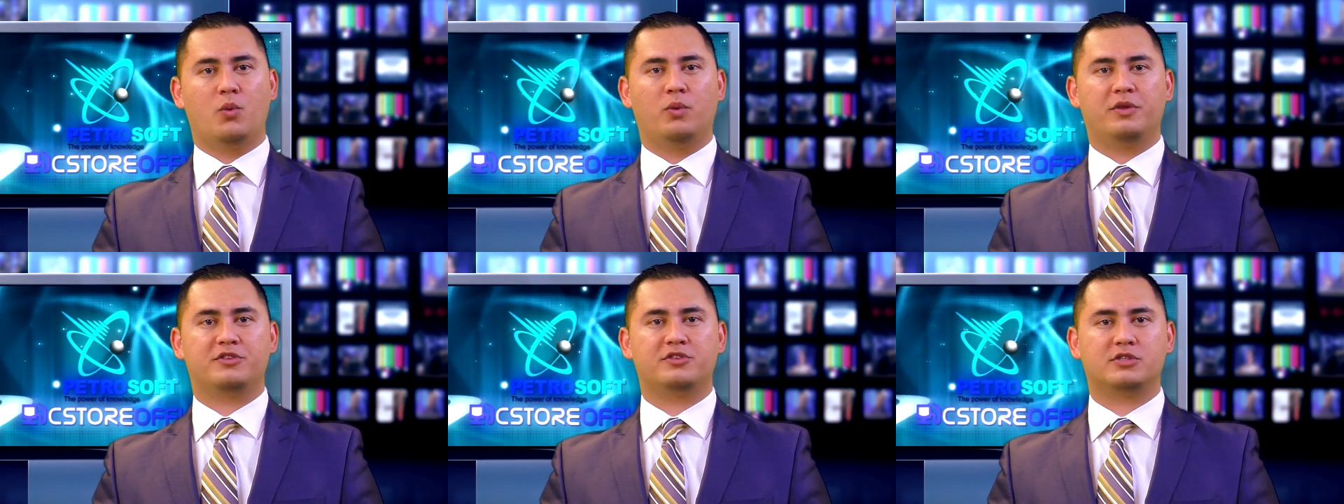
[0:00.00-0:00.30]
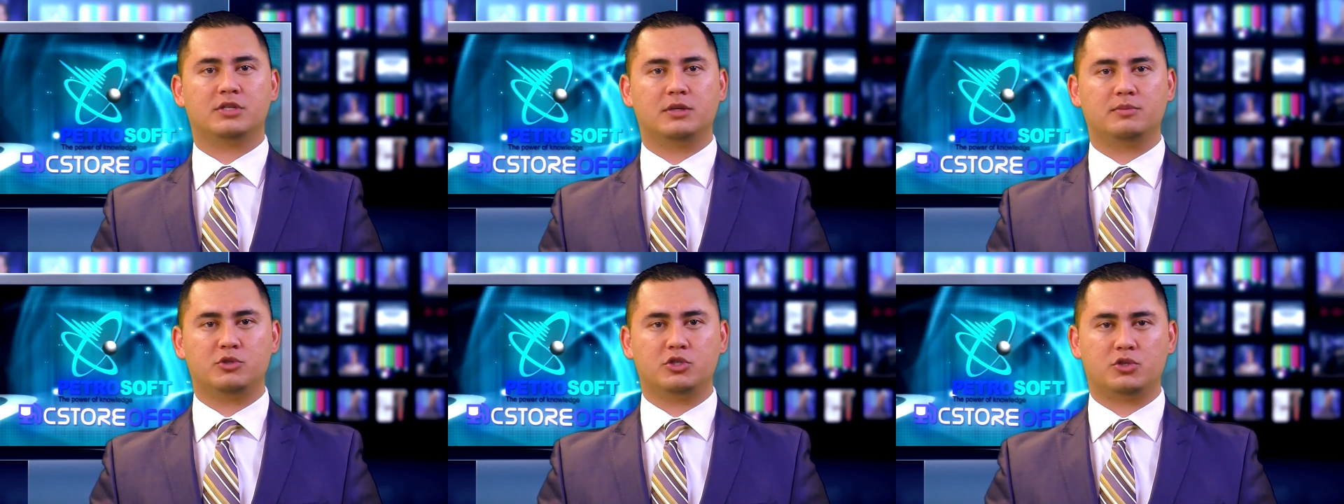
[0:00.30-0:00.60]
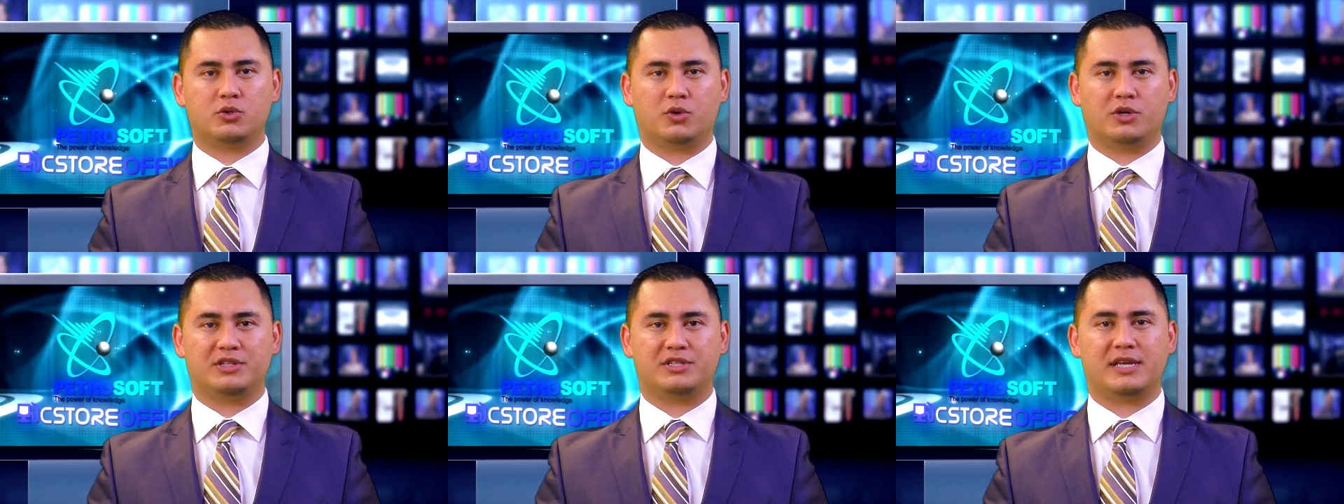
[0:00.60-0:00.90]
with some
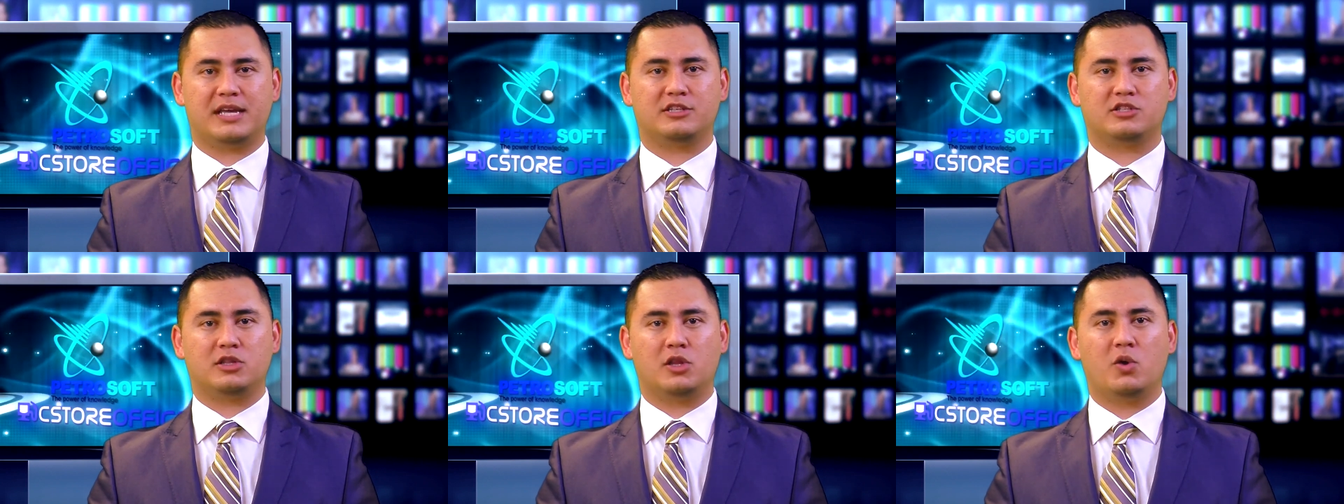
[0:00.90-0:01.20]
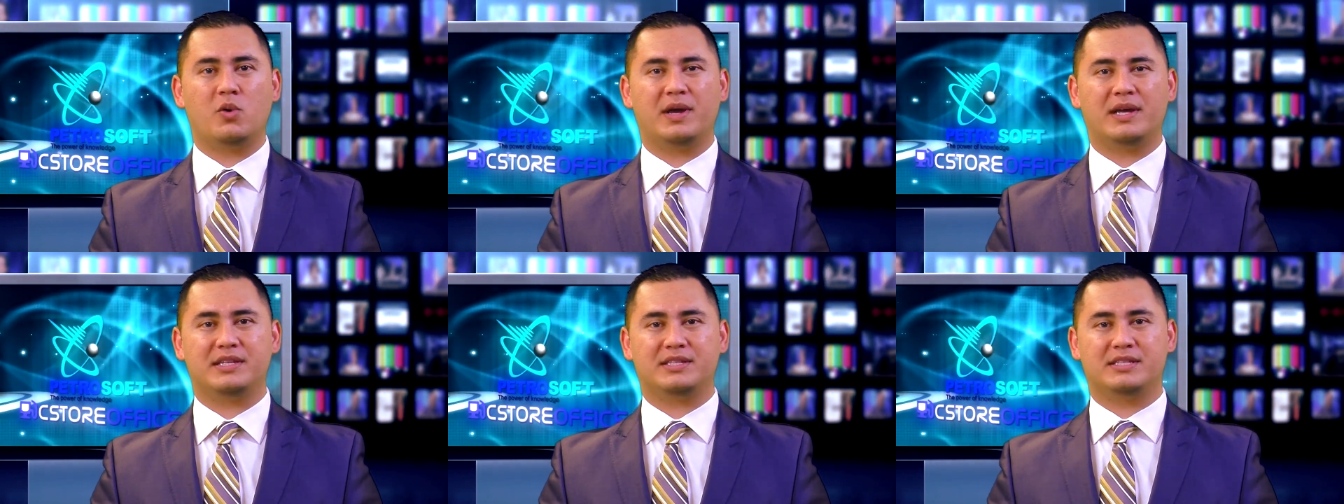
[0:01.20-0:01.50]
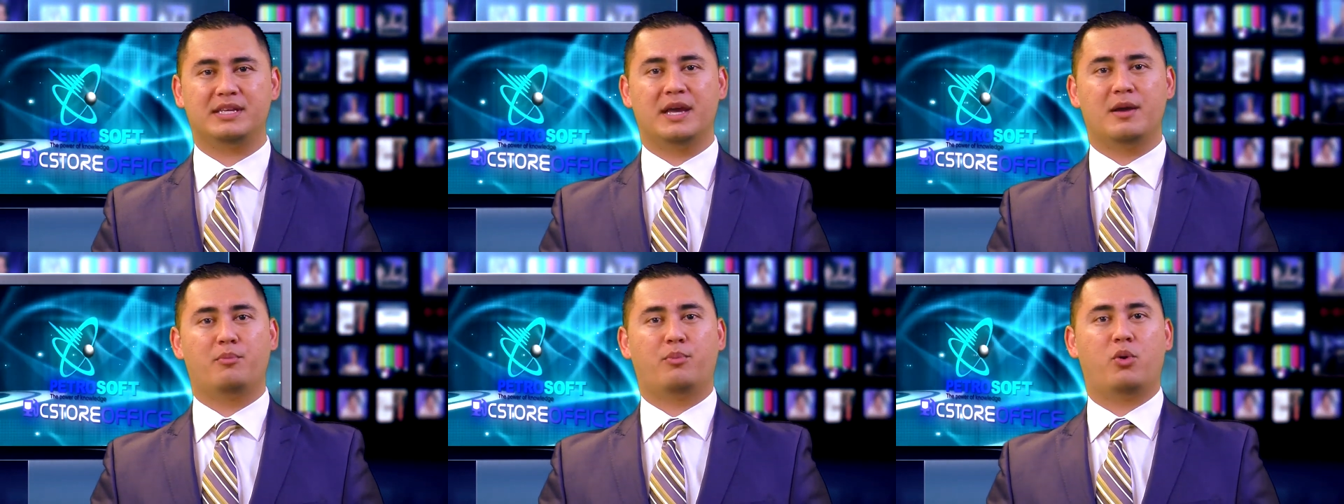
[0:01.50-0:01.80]
stores as low
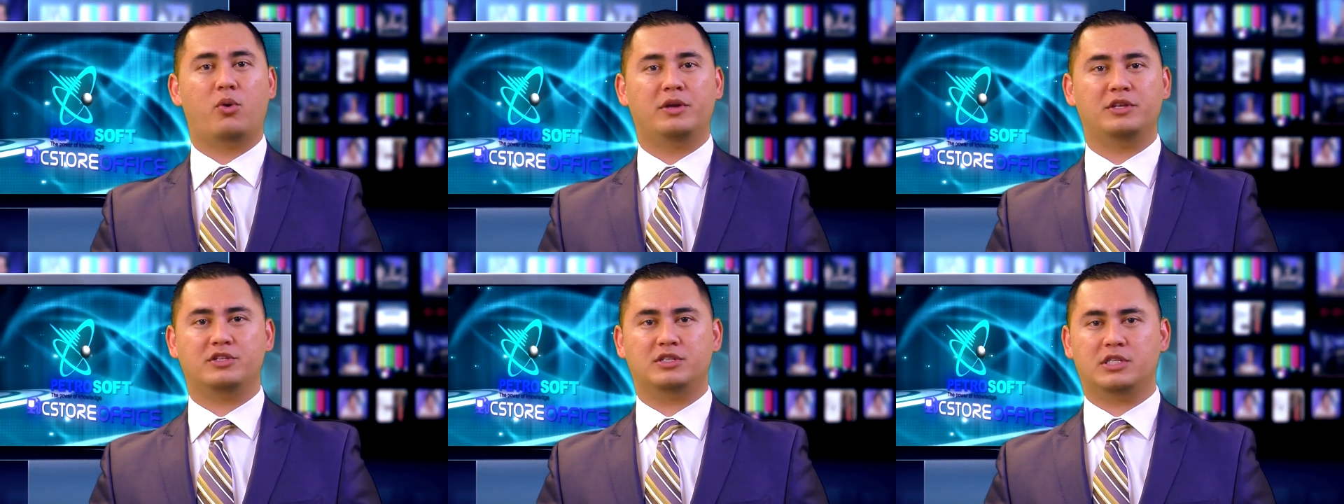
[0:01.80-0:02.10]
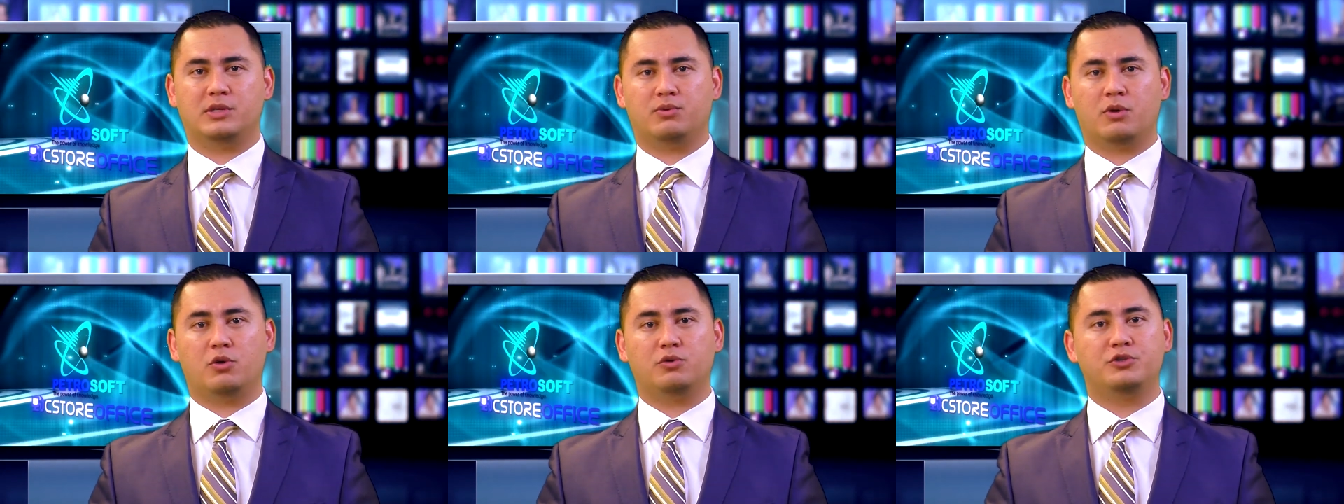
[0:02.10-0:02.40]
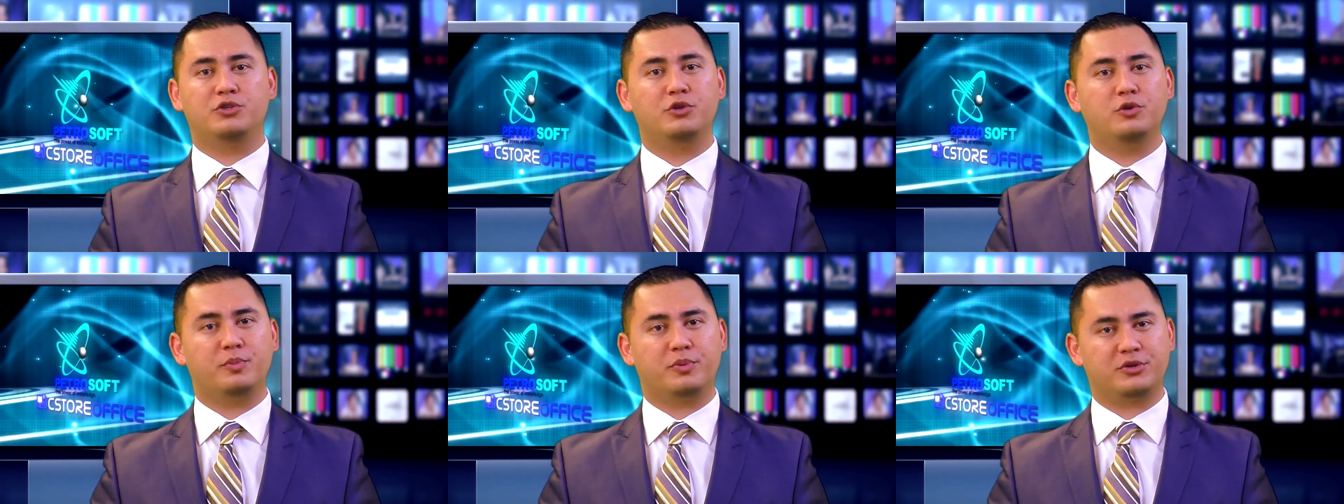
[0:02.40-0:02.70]
as
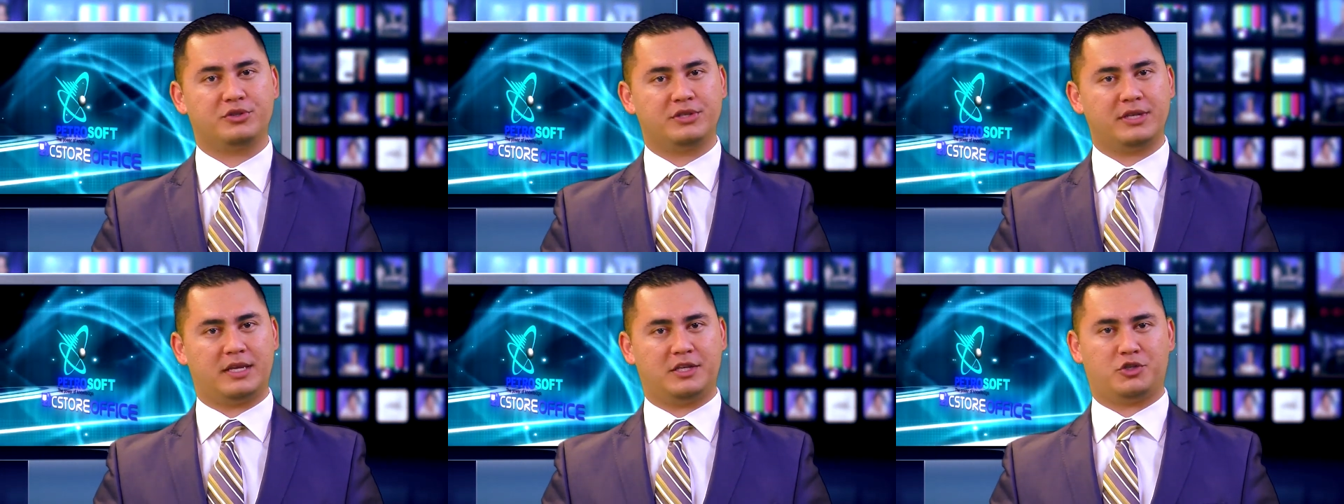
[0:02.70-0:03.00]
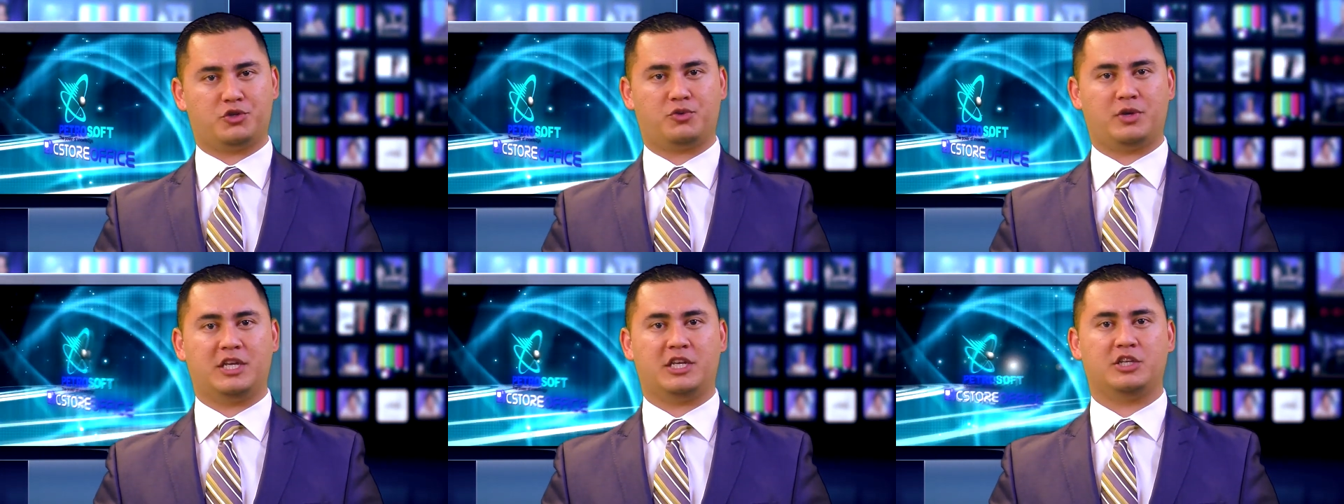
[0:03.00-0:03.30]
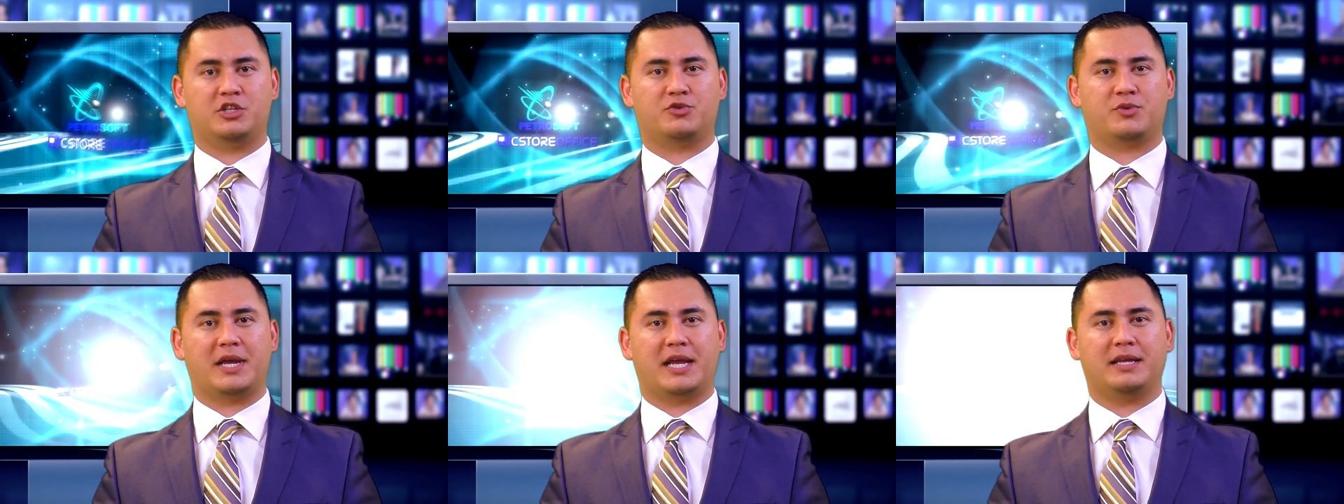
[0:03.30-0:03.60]
0.02%
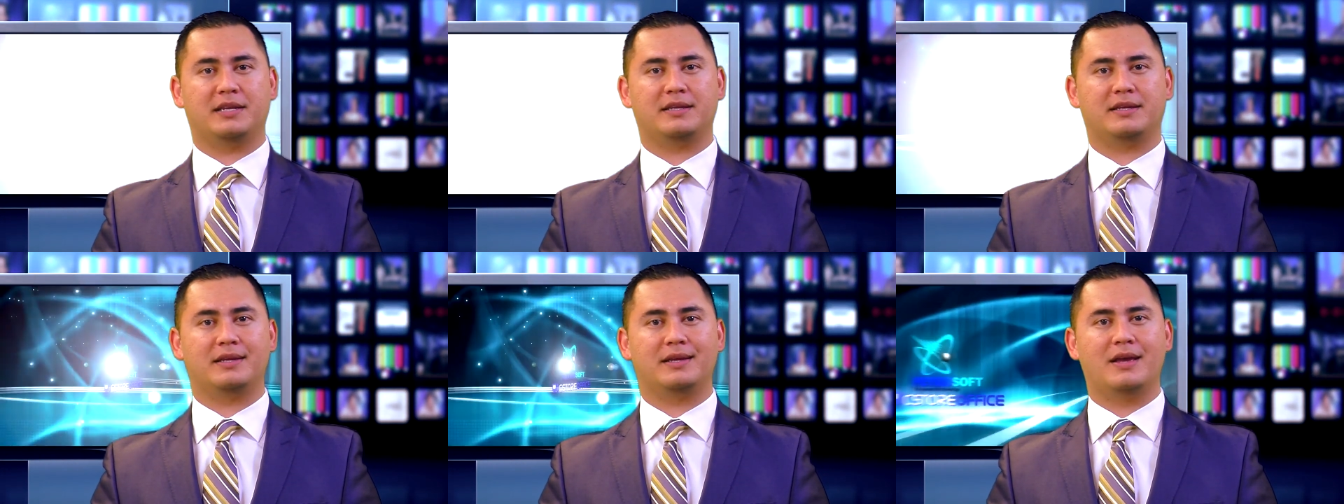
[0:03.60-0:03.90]
shrinkage rate.